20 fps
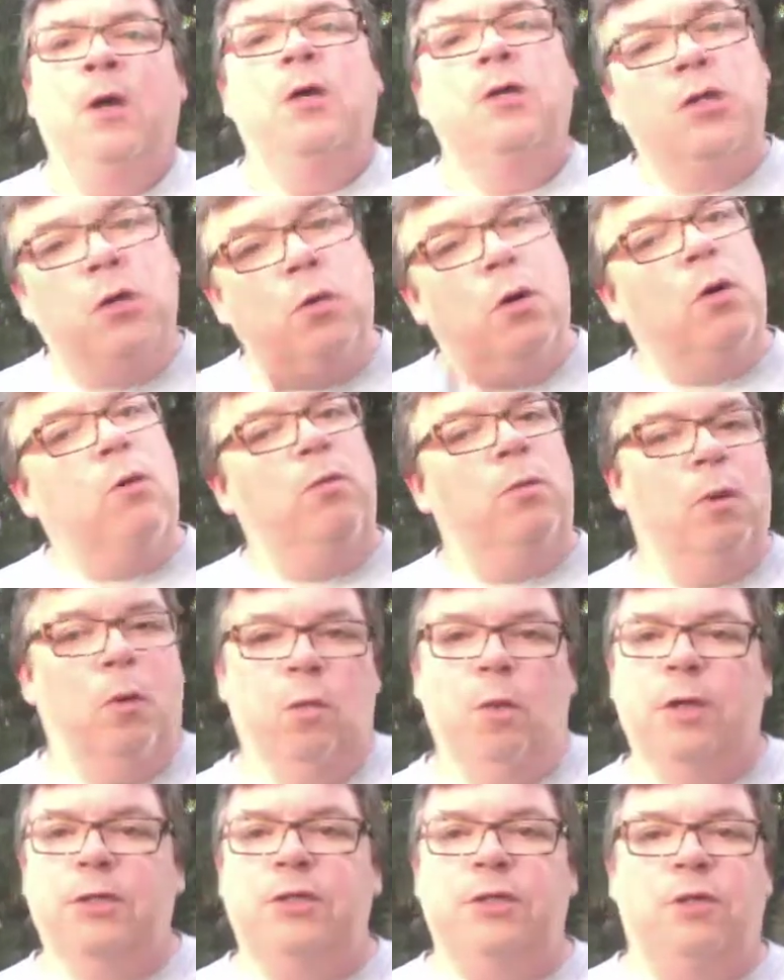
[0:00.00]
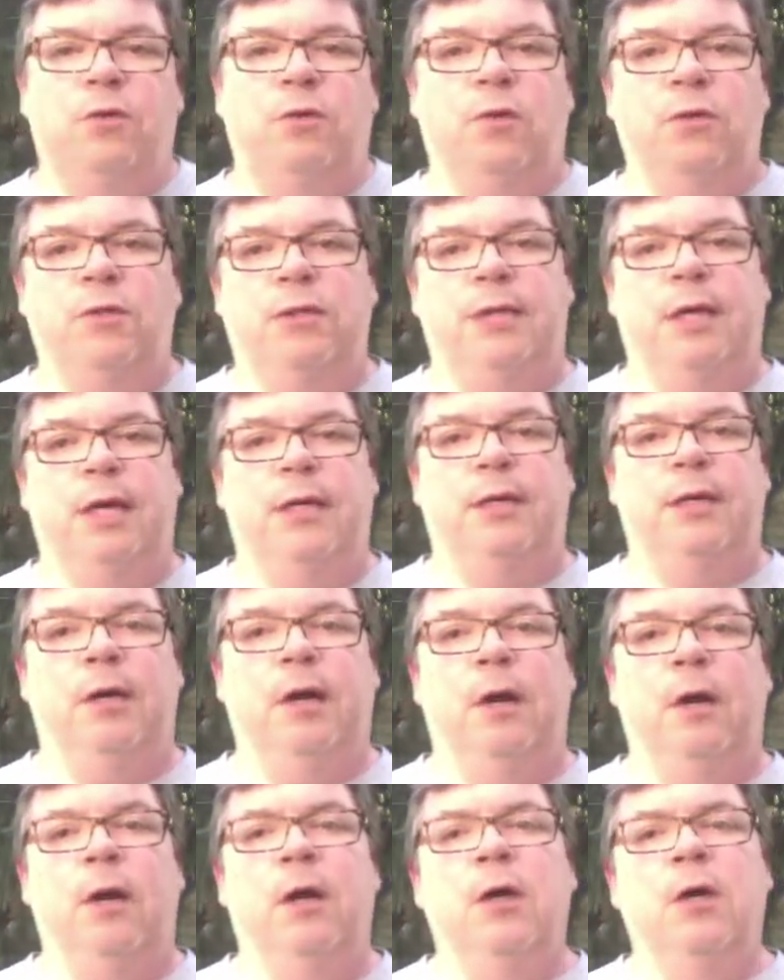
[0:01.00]
So we're rushing towards the end here.
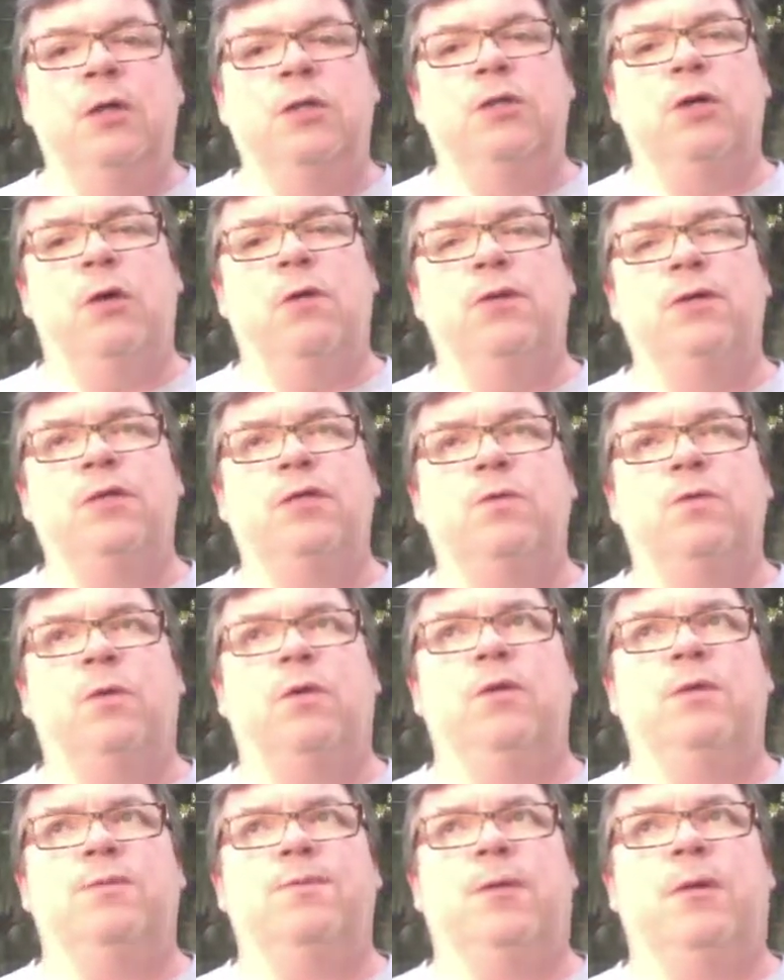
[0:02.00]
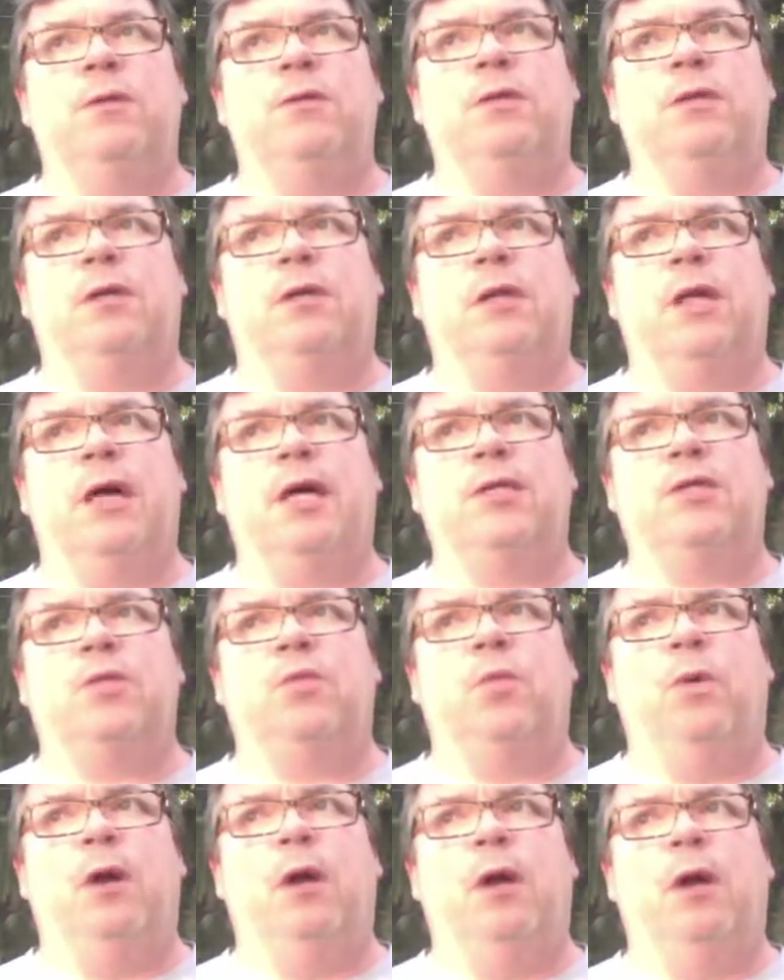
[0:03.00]
So this is one of those parts of the class
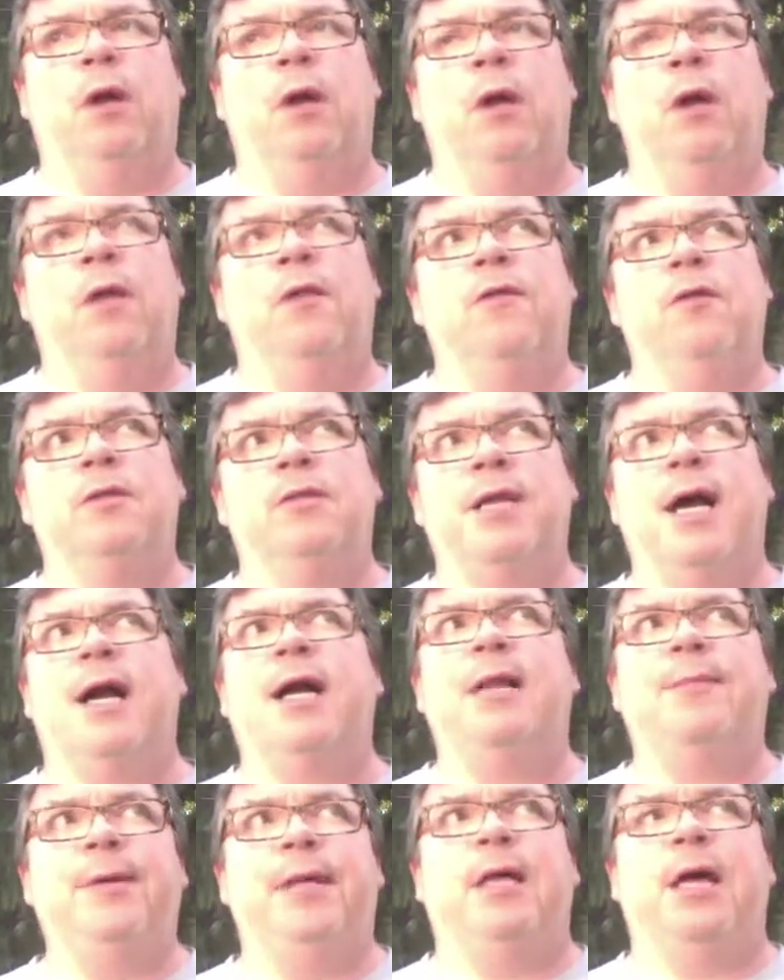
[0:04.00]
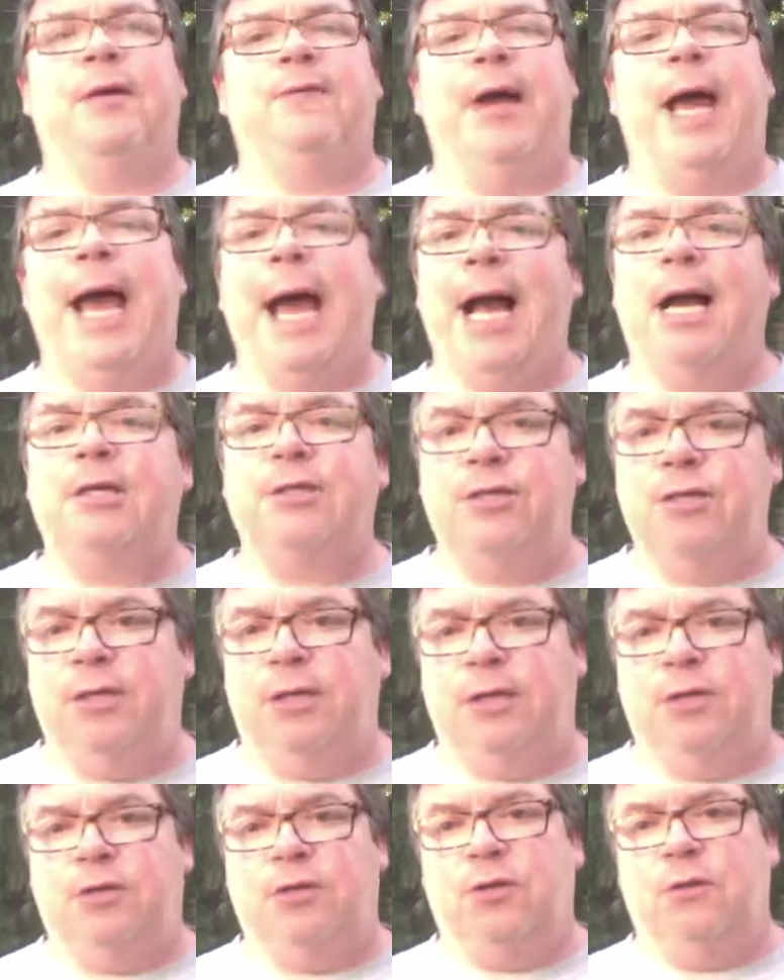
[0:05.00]
where there's not going to be a lot of action
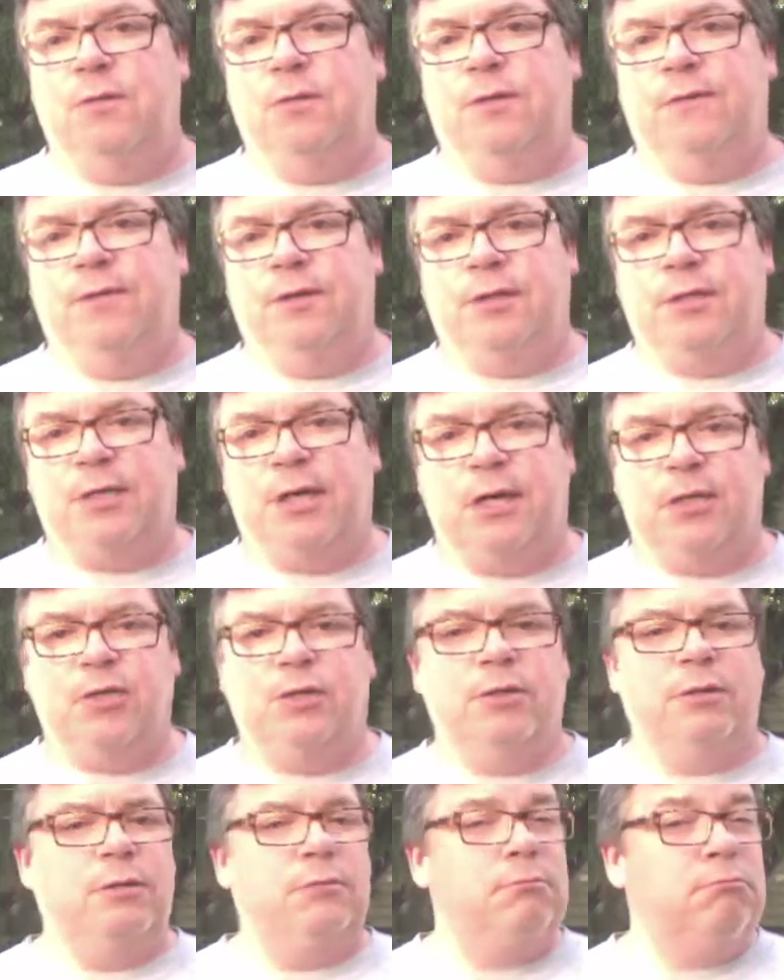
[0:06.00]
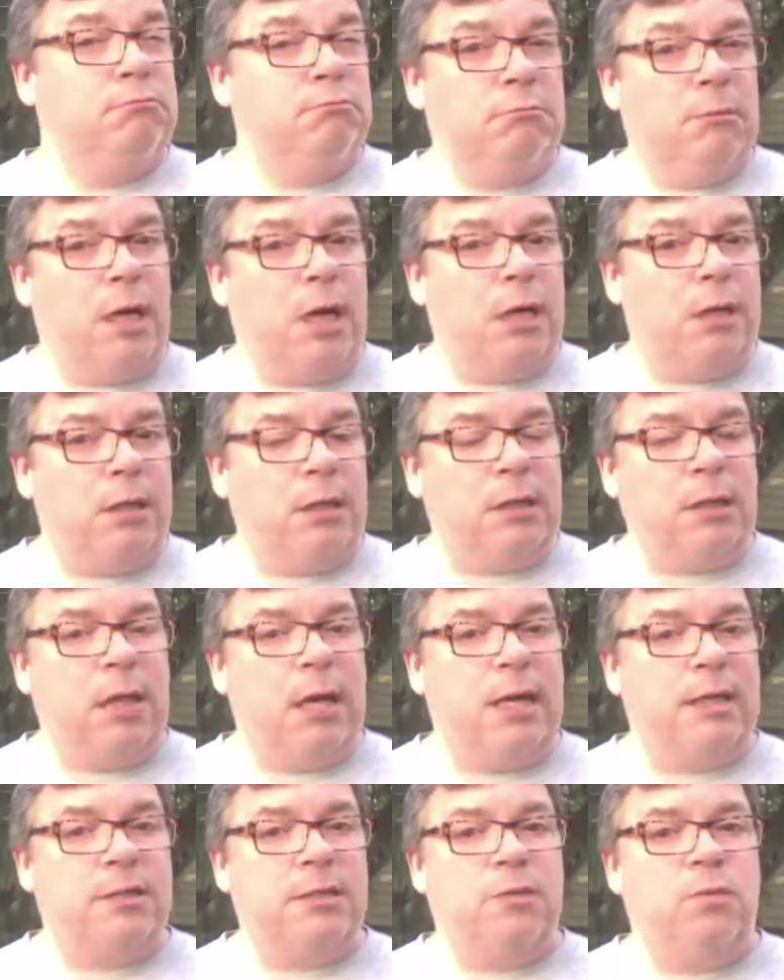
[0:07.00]
in terms of discussion on the
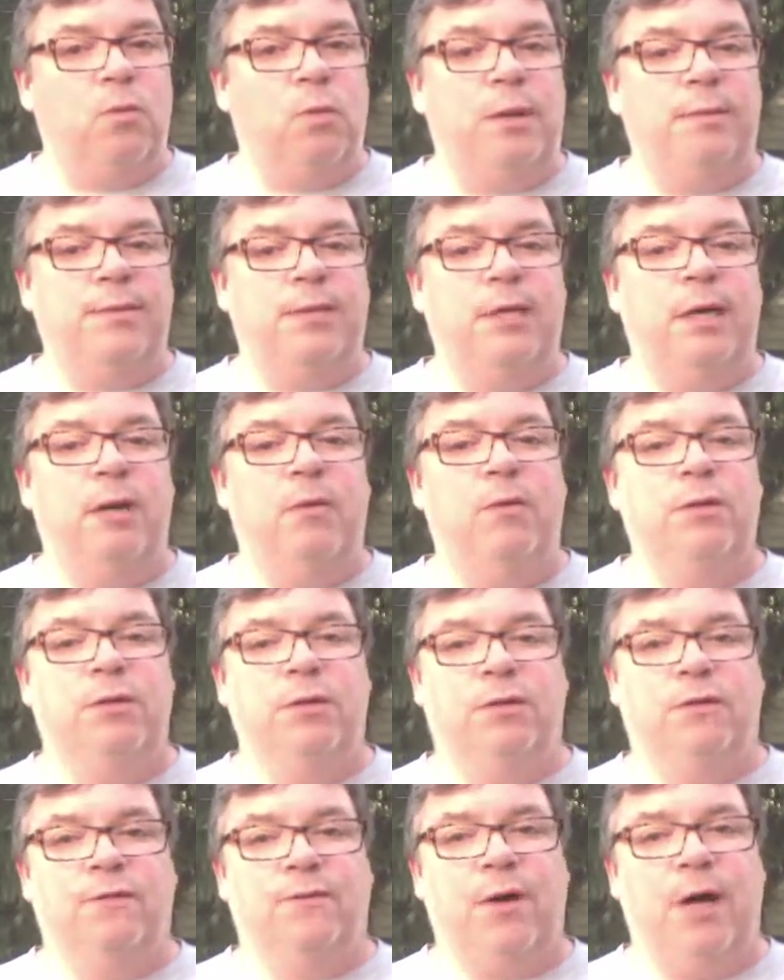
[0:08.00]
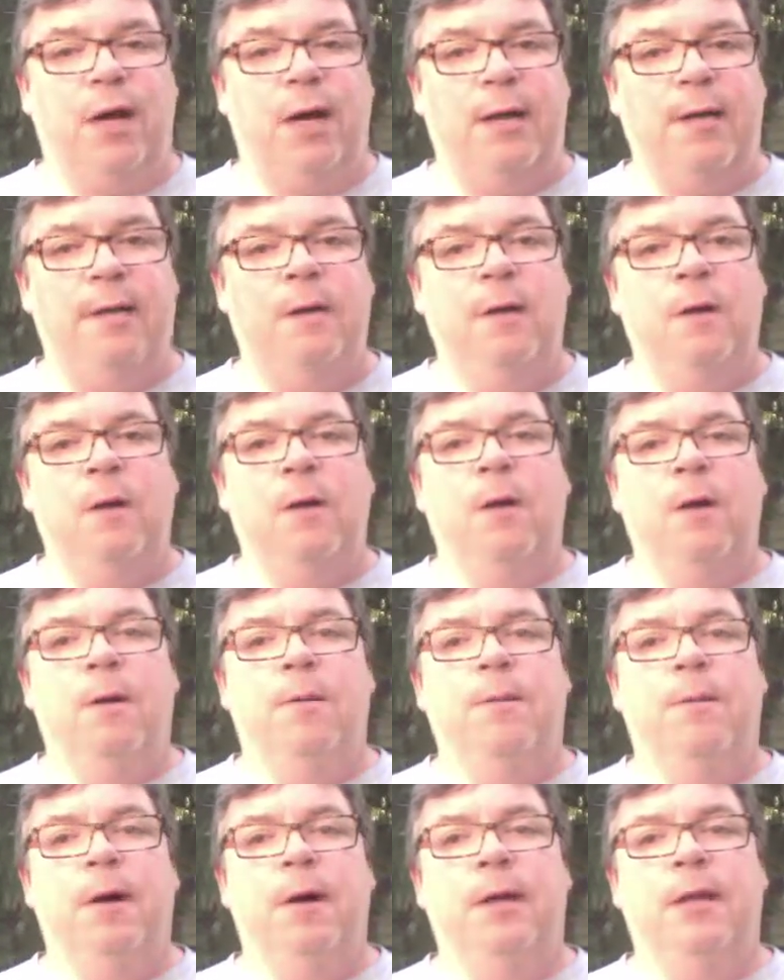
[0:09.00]
class website, which is fine,
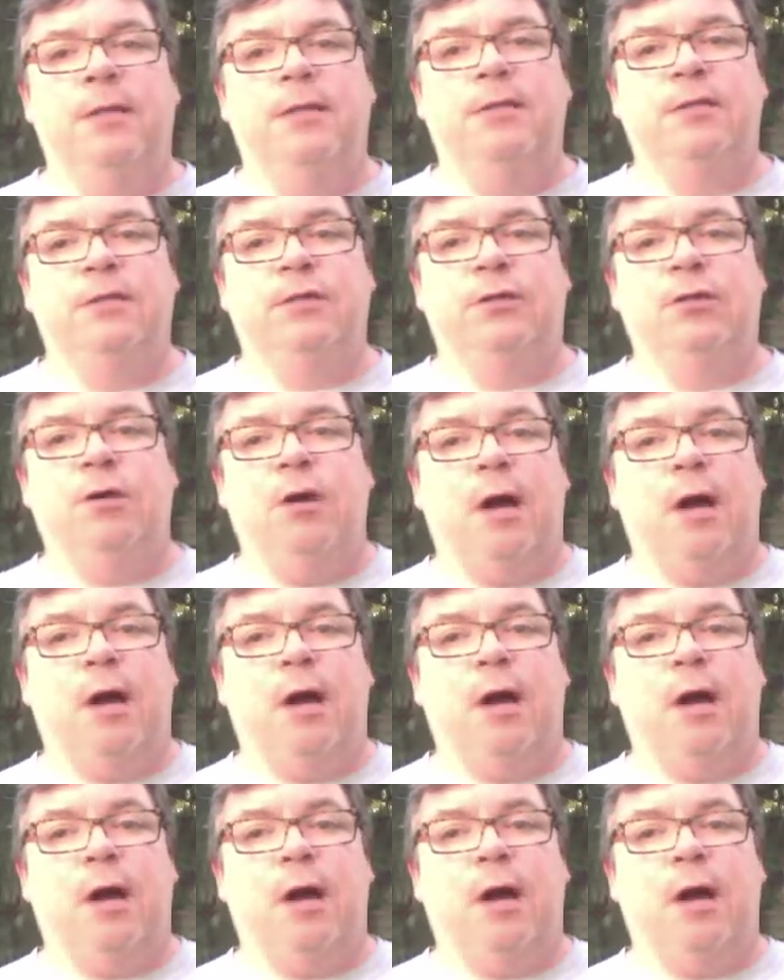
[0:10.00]
but this is your